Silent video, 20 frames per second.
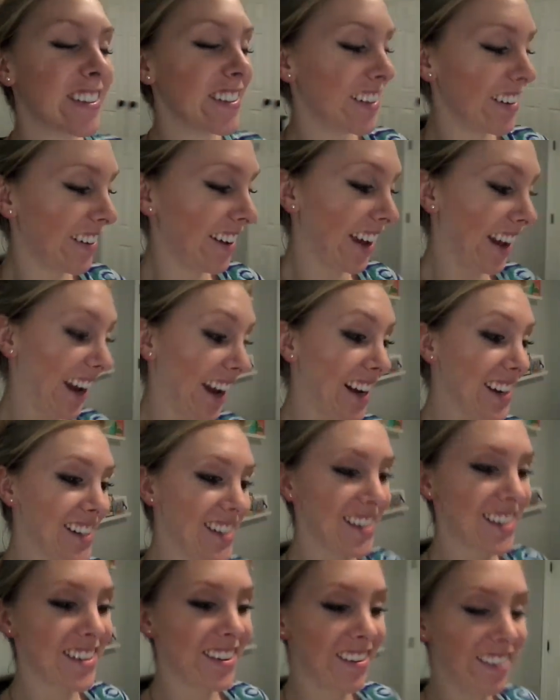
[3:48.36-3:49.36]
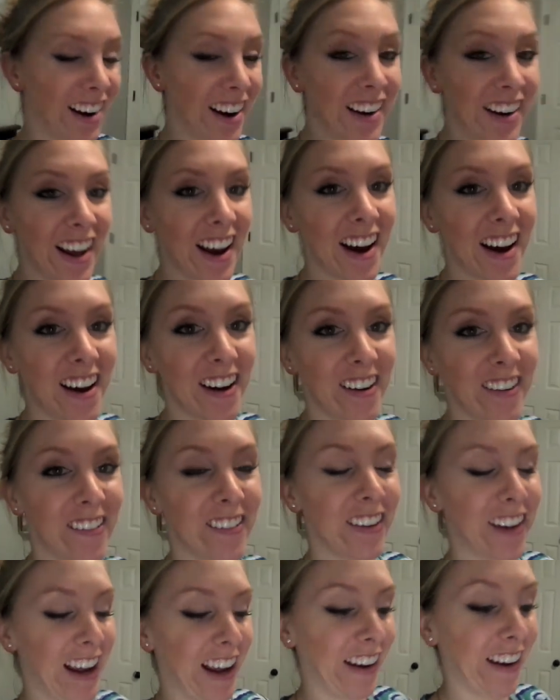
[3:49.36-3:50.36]
Okay, guys. So right
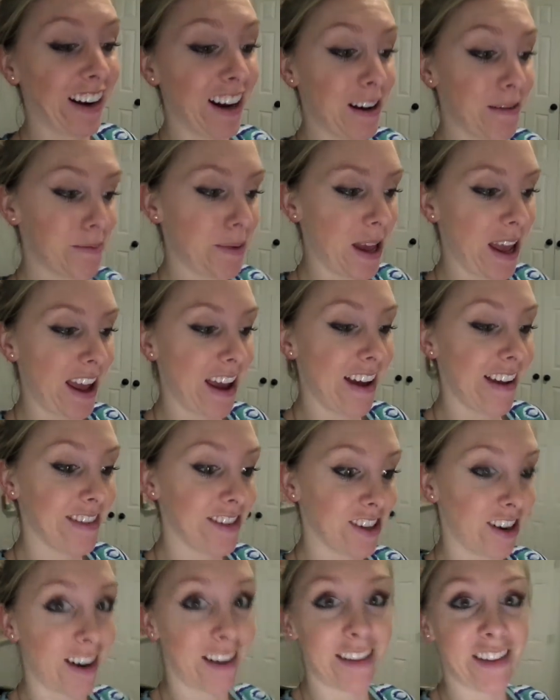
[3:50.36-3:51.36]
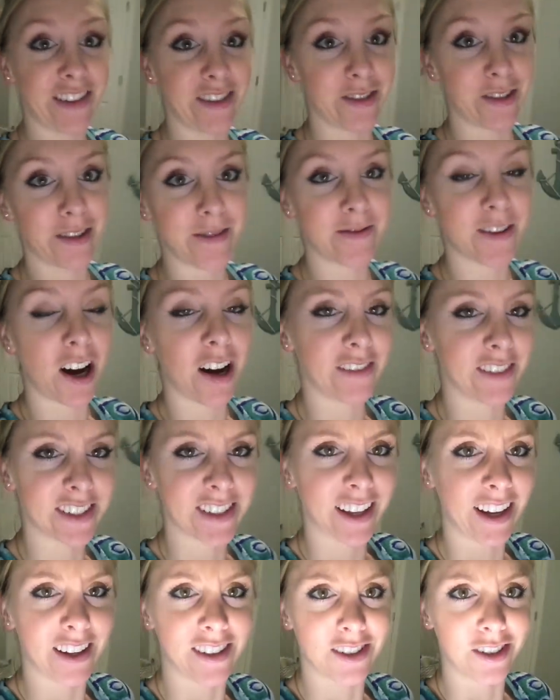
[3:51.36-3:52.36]
now, hanging up in Jonathan's room,
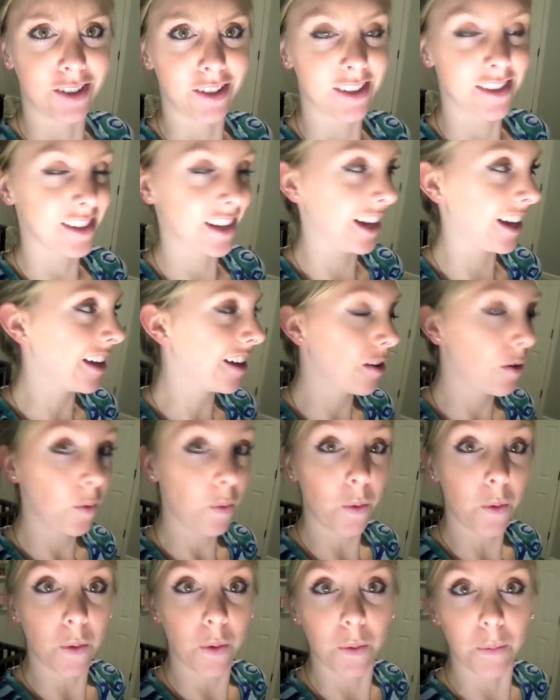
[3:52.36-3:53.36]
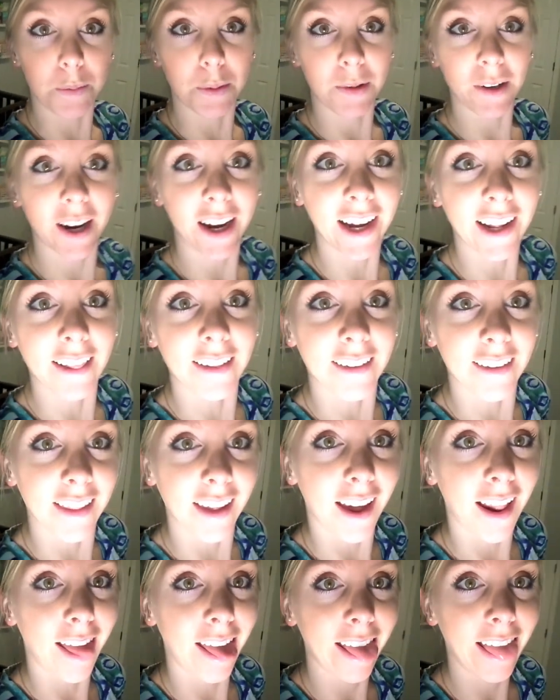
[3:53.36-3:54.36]
obviously, as you can see. Oh, bright. Look at
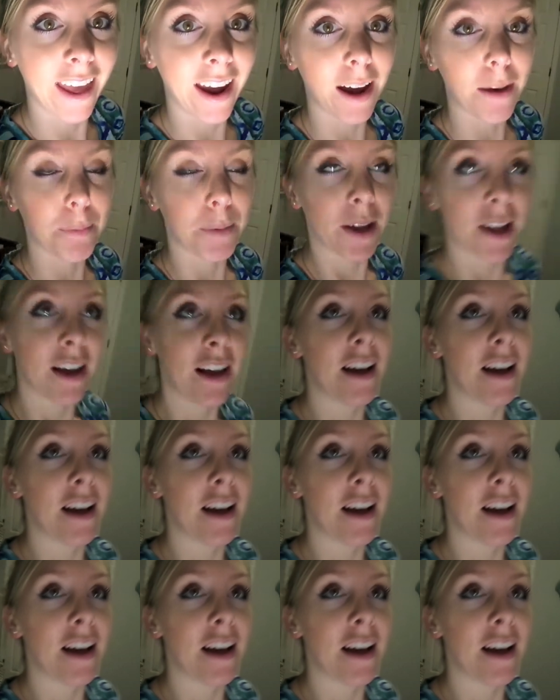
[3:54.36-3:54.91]
that lamp.